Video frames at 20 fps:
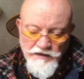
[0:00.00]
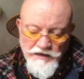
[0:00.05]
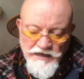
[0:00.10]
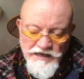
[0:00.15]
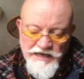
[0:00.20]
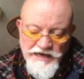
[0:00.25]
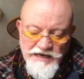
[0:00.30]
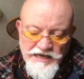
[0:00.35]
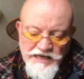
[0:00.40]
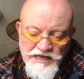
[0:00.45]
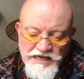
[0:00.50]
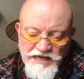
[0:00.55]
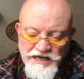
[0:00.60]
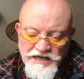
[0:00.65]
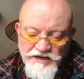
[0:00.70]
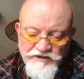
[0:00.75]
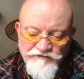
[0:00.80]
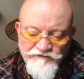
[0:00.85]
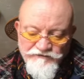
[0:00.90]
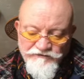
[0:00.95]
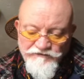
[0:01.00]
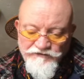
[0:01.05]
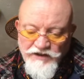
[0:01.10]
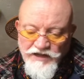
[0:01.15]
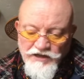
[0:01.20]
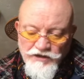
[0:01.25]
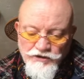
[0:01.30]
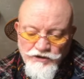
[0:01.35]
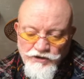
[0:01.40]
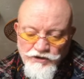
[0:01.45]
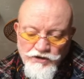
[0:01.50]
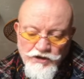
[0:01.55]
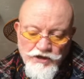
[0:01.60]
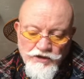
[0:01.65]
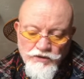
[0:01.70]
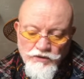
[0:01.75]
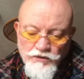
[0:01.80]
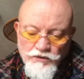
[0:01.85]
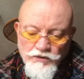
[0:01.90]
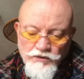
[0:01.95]
any kind of failure at
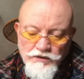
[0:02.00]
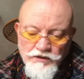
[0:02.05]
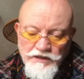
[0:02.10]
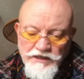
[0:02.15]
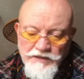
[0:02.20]
all.